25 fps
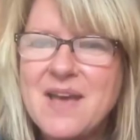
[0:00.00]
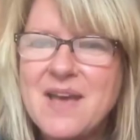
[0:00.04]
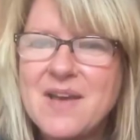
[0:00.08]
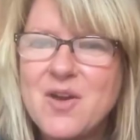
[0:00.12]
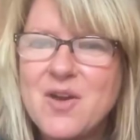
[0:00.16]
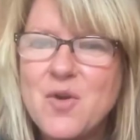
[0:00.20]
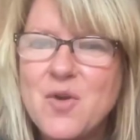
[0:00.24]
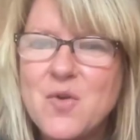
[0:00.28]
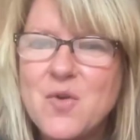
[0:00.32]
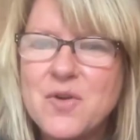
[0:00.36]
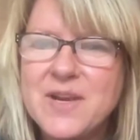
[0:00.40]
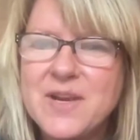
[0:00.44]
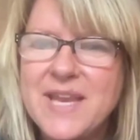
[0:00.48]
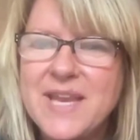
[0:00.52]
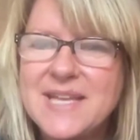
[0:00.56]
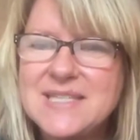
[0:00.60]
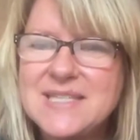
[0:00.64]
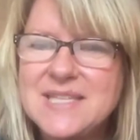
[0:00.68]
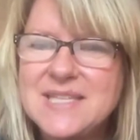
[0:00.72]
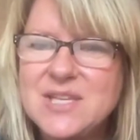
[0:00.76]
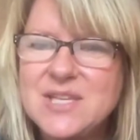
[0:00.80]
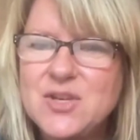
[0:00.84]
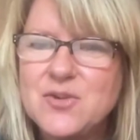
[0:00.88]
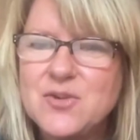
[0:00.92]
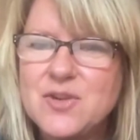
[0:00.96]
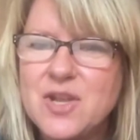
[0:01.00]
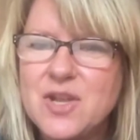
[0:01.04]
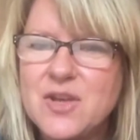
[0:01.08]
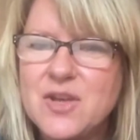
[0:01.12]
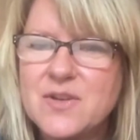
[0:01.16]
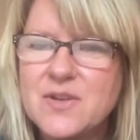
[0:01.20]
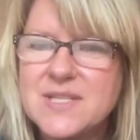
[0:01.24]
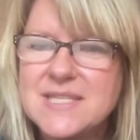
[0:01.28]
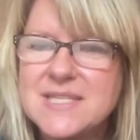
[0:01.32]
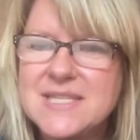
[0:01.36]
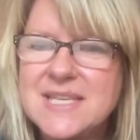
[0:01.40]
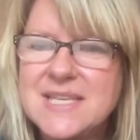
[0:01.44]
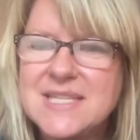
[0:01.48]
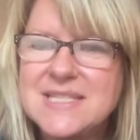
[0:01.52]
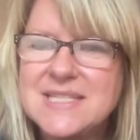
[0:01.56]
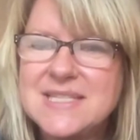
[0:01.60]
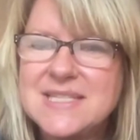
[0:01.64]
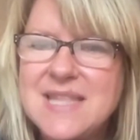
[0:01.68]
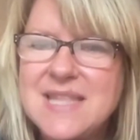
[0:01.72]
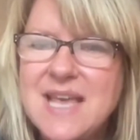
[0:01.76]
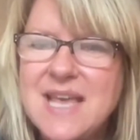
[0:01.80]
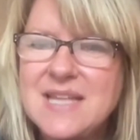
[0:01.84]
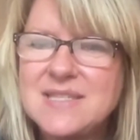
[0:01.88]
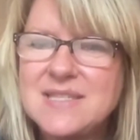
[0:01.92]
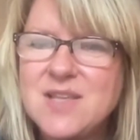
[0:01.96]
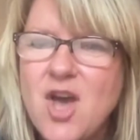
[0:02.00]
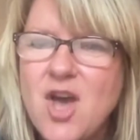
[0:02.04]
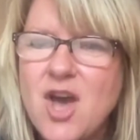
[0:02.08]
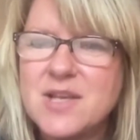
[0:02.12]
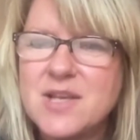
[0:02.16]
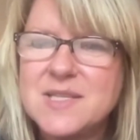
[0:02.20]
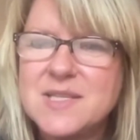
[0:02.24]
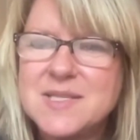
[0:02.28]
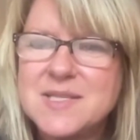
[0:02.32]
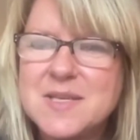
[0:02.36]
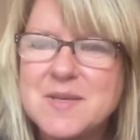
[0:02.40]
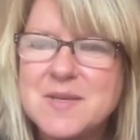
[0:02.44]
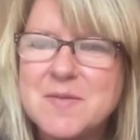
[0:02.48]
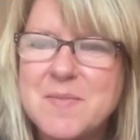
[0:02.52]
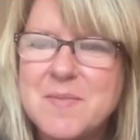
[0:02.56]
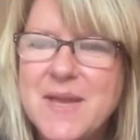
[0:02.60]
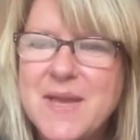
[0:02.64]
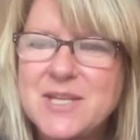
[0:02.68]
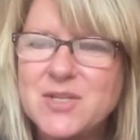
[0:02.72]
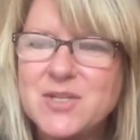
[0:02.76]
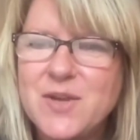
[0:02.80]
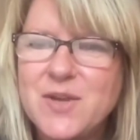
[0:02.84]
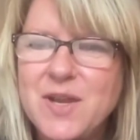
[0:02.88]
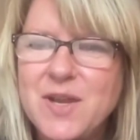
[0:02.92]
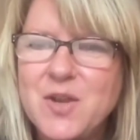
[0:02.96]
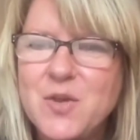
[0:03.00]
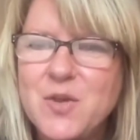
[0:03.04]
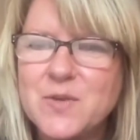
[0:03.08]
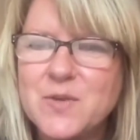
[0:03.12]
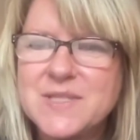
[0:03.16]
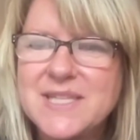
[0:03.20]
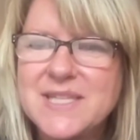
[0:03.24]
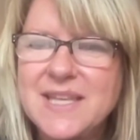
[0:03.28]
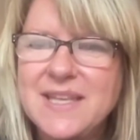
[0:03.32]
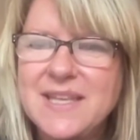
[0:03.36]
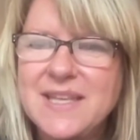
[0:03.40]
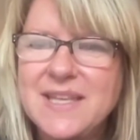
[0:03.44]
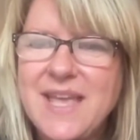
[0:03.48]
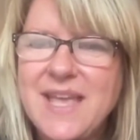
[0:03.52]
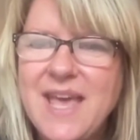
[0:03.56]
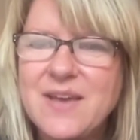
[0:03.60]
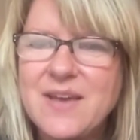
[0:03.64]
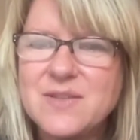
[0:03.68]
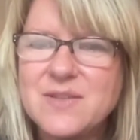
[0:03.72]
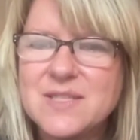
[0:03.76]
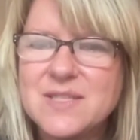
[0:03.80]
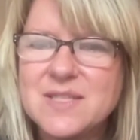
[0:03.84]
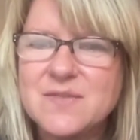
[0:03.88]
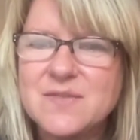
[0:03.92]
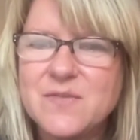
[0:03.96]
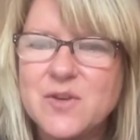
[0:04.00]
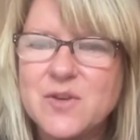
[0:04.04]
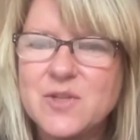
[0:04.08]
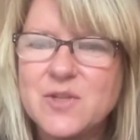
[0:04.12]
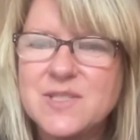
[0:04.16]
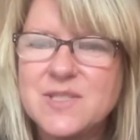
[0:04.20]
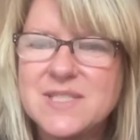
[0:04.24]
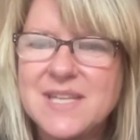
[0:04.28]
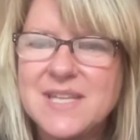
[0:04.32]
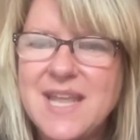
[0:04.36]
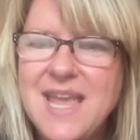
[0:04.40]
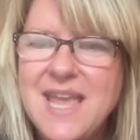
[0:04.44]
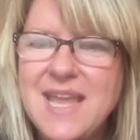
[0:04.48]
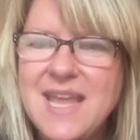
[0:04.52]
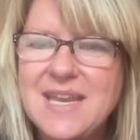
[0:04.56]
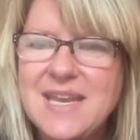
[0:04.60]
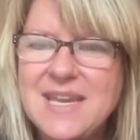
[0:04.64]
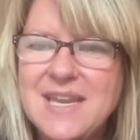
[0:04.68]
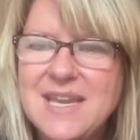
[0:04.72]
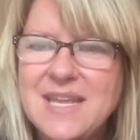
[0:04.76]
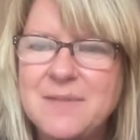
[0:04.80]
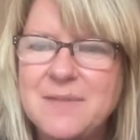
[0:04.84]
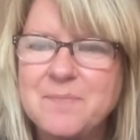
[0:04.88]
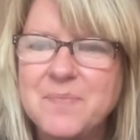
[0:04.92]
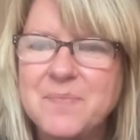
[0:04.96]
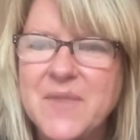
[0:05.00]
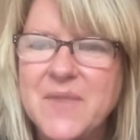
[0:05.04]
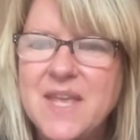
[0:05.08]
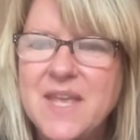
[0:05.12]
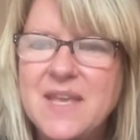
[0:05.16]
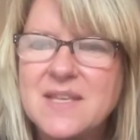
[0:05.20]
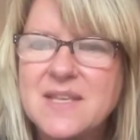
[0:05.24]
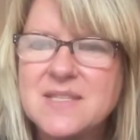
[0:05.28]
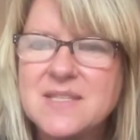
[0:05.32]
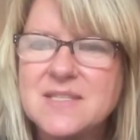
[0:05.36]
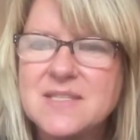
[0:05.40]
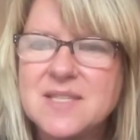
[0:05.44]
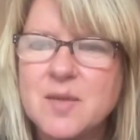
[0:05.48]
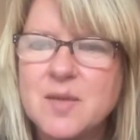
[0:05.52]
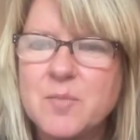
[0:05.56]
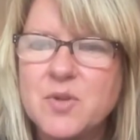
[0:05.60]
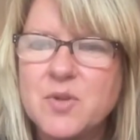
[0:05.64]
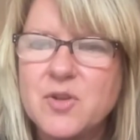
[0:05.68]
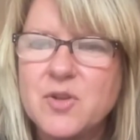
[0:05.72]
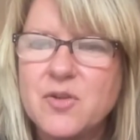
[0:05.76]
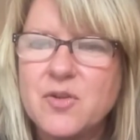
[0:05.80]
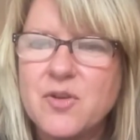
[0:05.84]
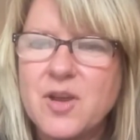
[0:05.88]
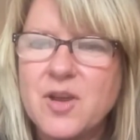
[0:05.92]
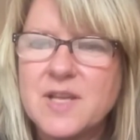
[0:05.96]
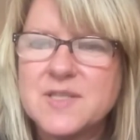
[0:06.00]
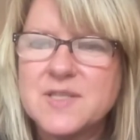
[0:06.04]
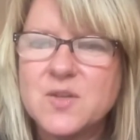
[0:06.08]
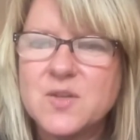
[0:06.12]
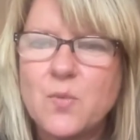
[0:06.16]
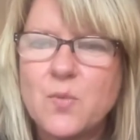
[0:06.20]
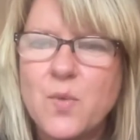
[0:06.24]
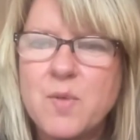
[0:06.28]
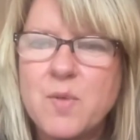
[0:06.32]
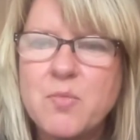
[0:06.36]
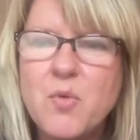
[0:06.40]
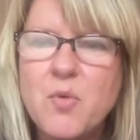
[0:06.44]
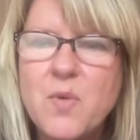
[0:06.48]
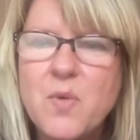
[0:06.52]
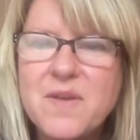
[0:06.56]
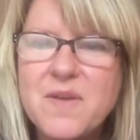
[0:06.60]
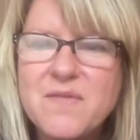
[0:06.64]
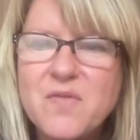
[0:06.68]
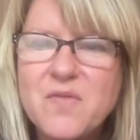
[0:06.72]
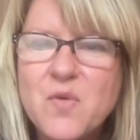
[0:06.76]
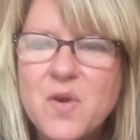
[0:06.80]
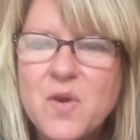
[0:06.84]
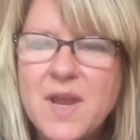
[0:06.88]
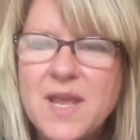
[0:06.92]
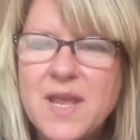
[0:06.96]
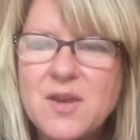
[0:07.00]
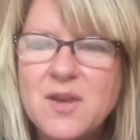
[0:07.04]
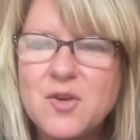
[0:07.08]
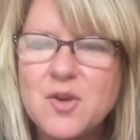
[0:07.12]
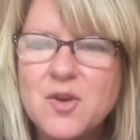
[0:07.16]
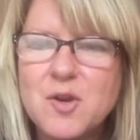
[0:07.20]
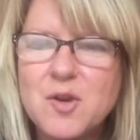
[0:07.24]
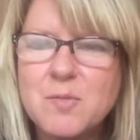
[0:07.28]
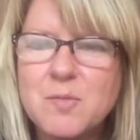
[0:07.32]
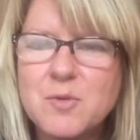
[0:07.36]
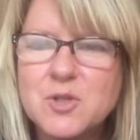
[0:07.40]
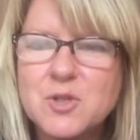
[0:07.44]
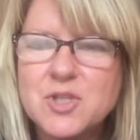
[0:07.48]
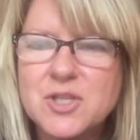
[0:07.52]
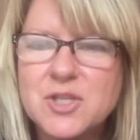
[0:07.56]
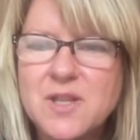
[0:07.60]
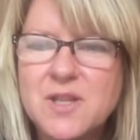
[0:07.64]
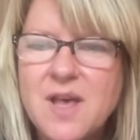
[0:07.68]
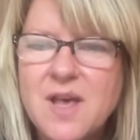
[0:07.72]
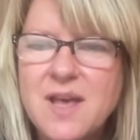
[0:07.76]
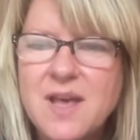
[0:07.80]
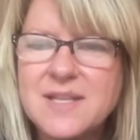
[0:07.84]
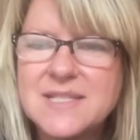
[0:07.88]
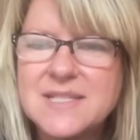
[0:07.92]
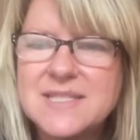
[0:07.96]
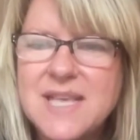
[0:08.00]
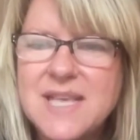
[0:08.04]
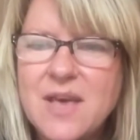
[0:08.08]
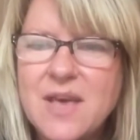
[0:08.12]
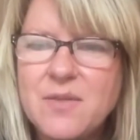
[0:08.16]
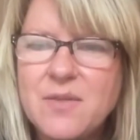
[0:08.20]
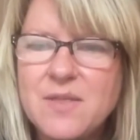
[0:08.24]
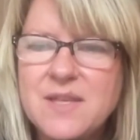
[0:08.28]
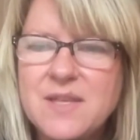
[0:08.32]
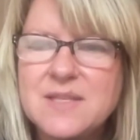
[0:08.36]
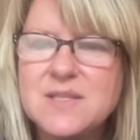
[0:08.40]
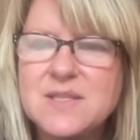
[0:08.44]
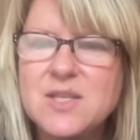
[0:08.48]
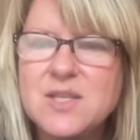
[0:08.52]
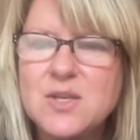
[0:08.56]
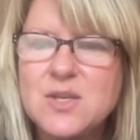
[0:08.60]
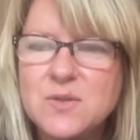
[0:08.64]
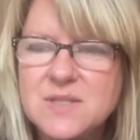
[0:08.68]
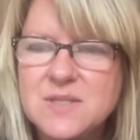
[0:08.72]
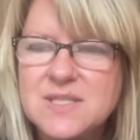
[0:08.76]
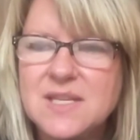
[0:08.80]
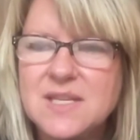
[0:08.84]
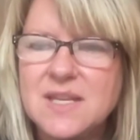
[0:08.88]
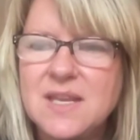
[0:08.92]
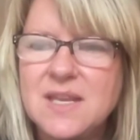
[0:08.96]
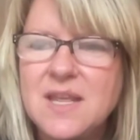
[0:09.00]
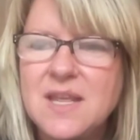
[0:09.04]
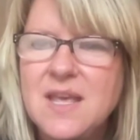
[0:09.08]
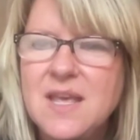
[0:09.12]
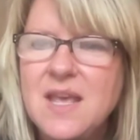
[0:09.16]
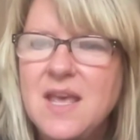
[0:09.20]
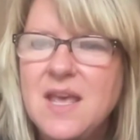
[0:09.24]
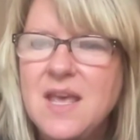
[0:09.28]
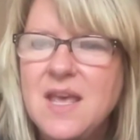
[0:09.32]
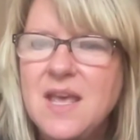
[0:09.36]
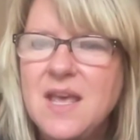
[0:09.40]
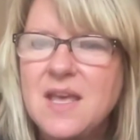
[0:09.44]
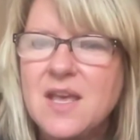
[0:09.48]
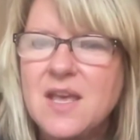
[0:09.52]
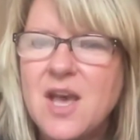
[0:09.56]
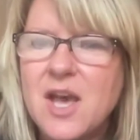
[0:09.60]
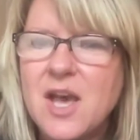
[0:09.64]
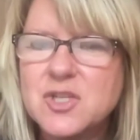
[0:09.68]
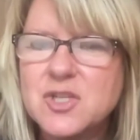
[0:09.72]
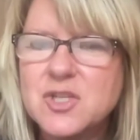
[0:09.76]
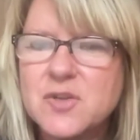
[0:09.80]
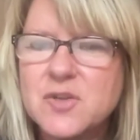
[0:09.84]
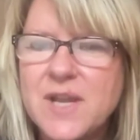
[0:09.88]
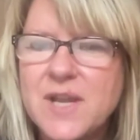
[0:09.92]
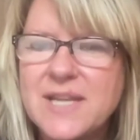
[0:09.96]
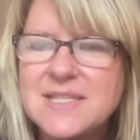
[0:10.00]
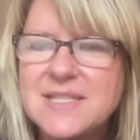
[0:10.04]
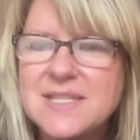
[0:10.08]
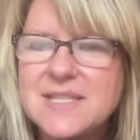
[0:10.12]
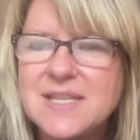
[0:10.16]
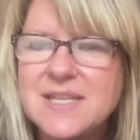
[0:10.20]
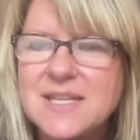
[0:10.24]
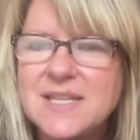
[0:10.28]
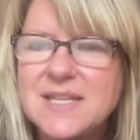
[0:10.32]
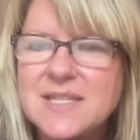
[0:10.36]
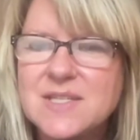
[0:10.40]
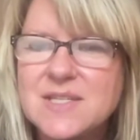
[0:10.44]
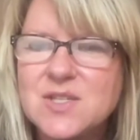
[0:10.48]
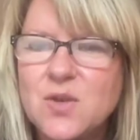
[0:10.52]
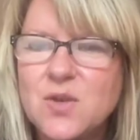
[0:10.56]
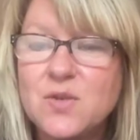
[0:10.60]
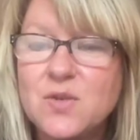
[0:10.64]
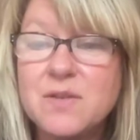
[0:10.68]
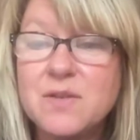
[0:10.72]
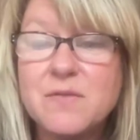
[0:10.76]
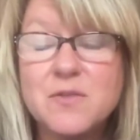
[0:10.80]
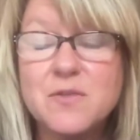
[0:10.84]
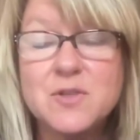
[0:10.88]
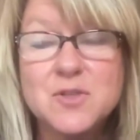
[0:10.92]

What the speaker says: Corey, I see your note. It says, that's awesome. I tried wholesaling houses first and hated it. Stumbled across a 1.4 acre commercial lot in Southeast Houston, contracted it and sold it for